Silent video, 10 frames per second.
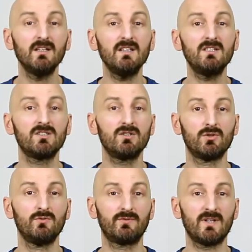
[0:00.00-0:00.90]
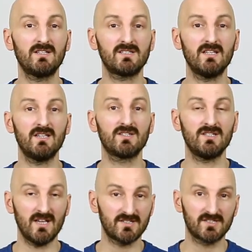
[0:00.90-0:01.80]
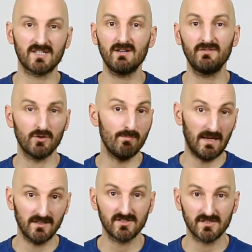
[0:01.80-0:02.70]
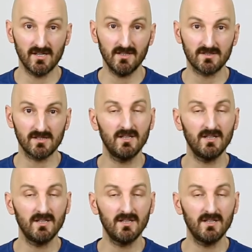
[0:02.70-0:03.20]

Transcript: Eating cornflakes is necessary for a balanced diet.